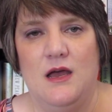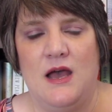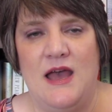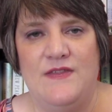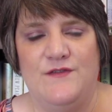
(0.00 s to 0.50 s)

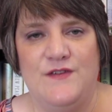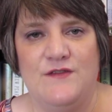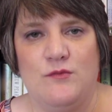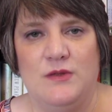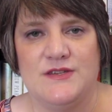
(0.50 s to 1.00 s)
had the
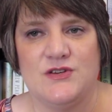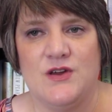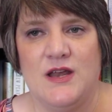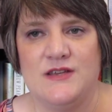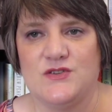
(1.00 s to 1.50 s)
fever blister
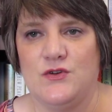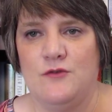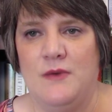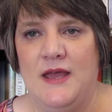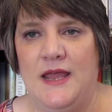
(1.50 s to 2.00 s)
and I screwed
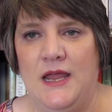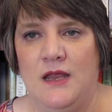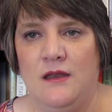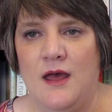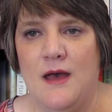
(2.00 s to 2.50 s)
my
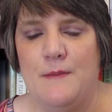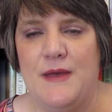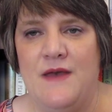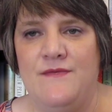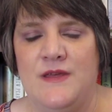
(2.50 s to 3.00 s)
hand up,
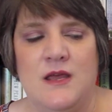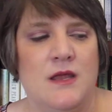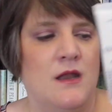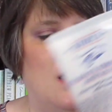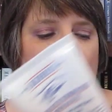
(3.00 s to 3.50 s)
and then